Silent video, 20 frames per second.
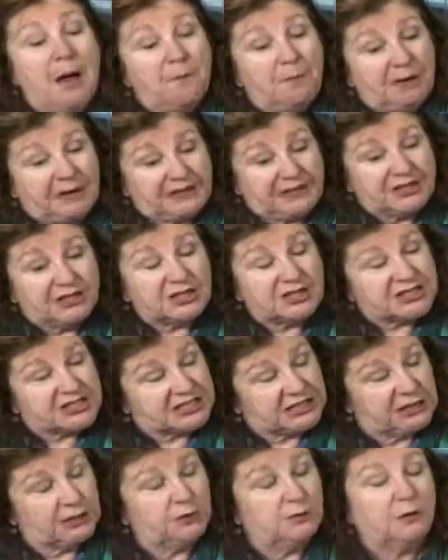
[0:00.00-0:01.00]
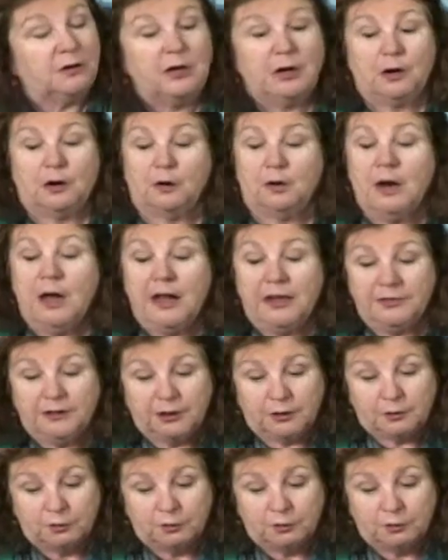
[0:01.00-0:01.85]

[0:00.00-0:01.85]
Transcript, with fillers: But in the senior year, The,